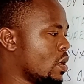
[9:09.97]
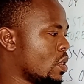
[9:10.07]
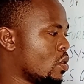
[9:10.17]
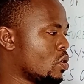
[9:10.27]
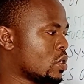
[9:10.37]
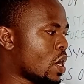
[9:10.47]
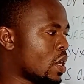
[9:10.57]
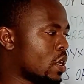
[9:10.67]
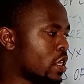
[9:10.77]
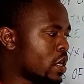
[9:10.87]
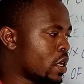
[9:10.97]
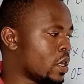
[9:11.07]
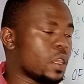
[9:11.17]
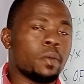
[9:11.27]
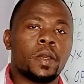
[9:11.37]
those are
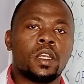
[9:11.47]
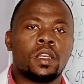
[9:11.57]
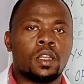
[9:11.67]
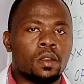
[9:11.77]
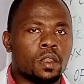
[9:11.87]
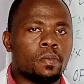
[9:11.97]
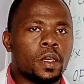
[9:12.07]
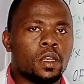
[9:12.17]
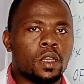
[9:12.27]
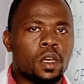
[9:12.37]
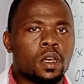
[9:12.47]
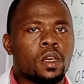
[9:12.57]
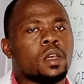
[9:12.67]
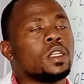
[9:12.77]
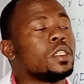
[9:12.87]
the main
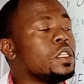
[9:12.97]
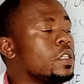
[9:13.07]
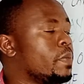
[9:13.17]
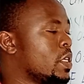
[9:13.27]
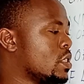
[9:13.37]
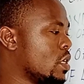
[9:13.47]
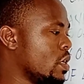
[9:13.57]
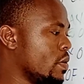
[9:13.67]
treatments.